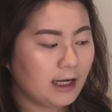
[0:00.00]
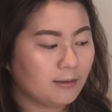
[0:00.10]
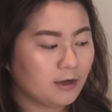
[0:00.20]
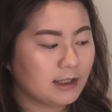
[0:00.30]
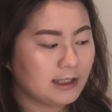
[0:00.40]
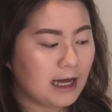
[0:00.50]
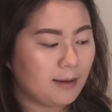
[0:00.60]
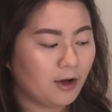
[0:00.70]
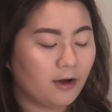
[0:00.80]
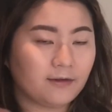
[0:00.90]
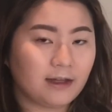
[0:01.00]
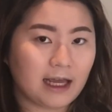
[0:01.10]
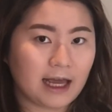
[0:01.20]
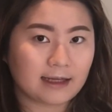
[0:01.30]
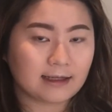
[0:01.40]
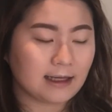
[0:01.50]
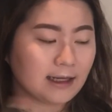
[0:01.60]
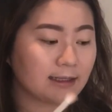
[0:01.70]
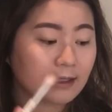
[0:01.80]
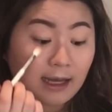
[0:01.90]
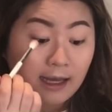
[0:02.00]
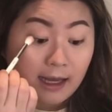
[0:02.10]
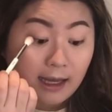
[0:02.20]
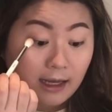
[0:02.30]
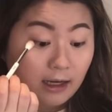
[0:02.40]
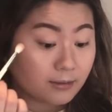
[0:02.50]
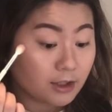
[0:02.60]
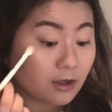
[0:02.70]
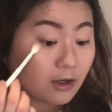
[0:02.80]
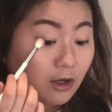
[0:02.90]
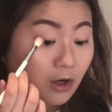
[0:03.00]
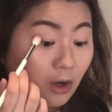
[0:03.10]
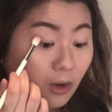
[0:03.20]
and I'm gonna tap off the excess, and I'm just gonna